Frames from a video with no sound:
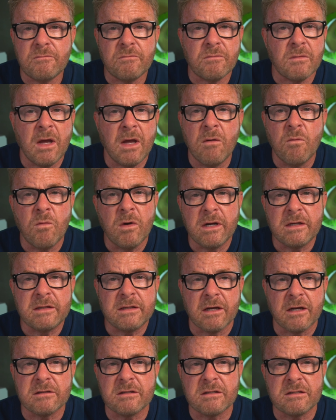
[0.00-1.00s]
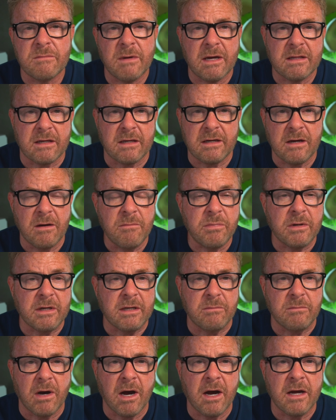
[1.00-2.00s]
and what it tells us about the company
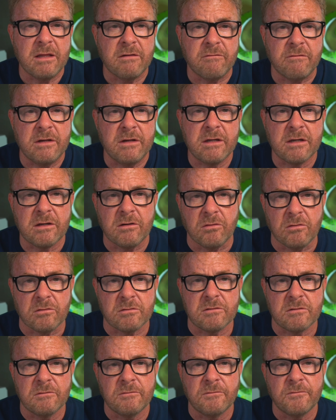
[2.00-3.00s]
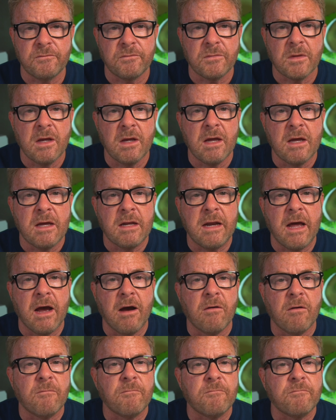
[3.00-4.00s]
behind the vehicles.
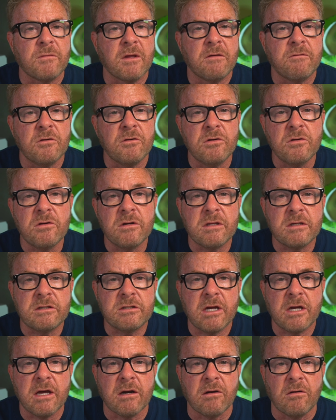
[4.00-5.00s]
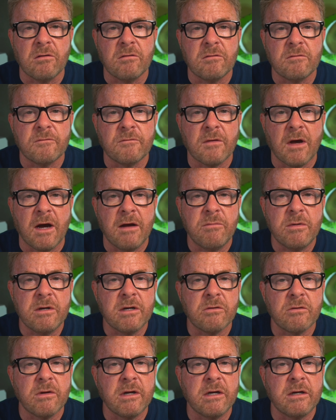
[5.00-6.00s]
Now, if you're new to the channel, I've been a
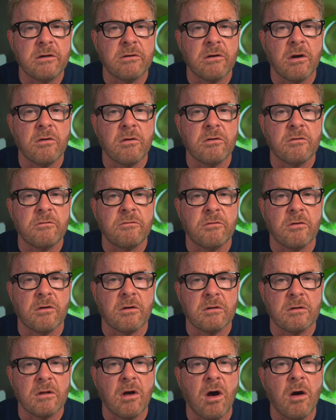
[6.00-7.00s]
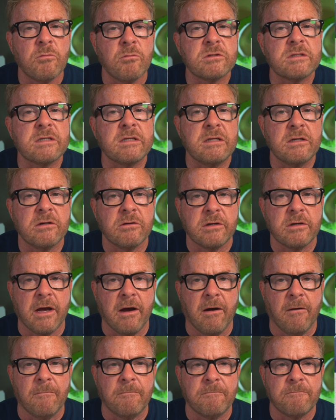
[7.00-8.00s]
Grenadier owner for almost a year
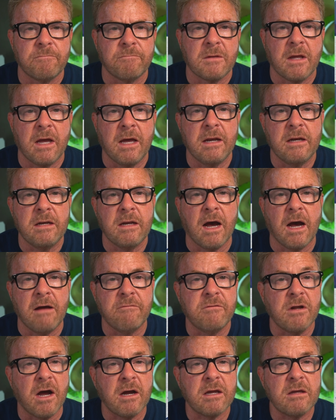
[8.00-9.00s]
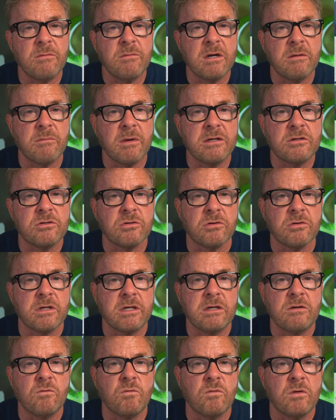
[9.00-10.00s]
now, and I've documented my
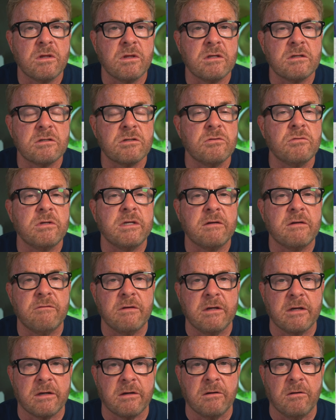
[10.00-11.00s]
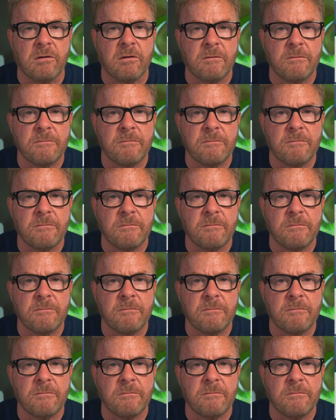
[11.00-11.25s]
journey with this unique vehicle.